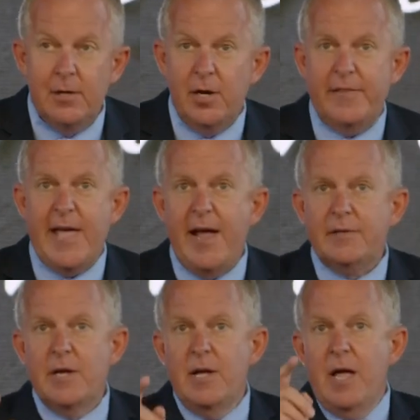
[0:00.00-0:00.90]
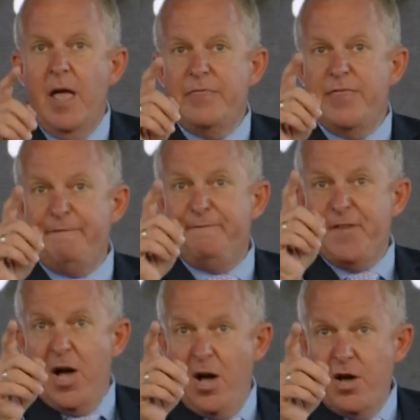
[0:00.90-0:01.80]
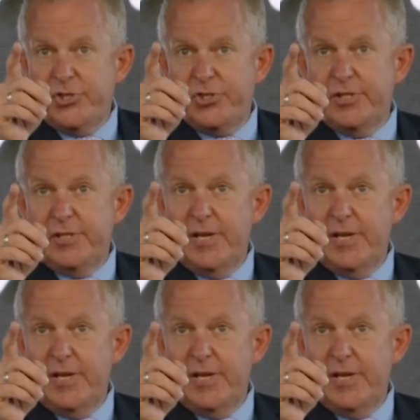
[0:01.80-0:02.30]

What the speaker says: Look at that. The first